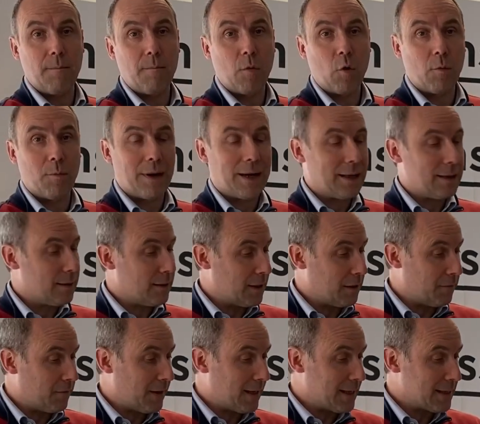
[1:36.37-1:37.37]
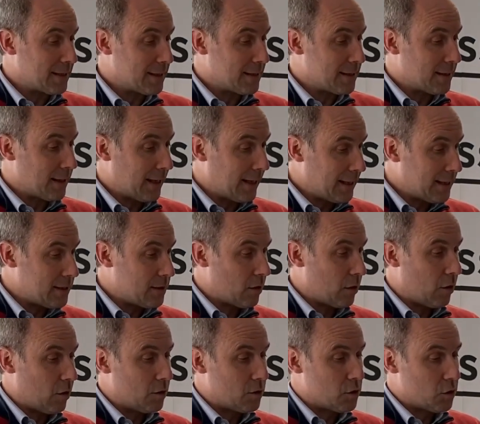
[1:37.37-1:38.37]
mobile devices is
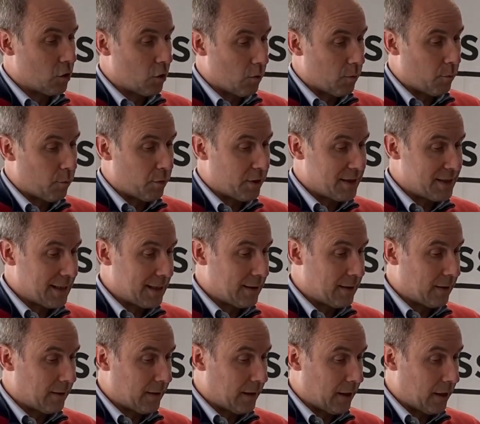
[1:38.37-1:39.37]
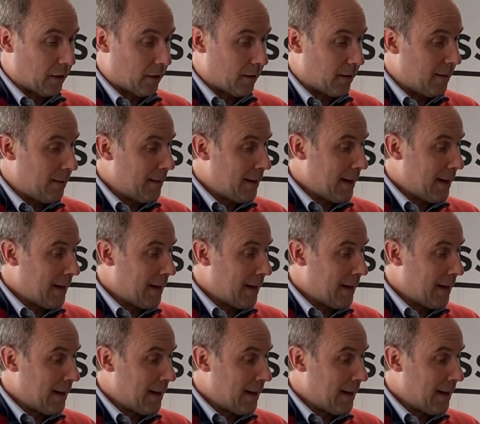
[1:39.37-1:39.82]
also presented here,